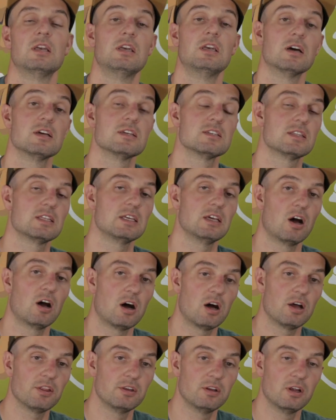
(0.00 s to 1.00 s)
does the
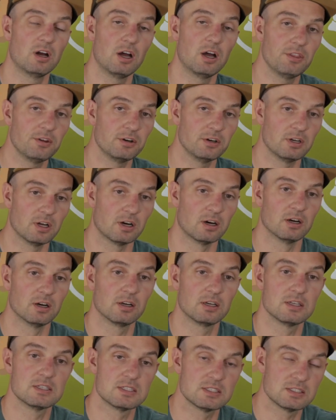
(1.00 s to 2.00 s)
other
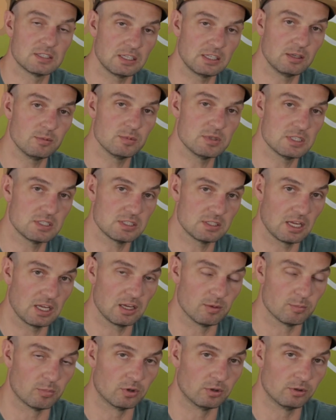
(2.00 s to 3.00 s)
dog seem
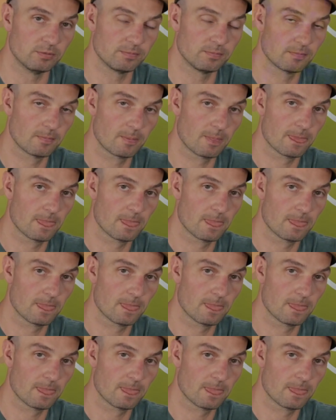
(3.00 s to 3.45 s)
stable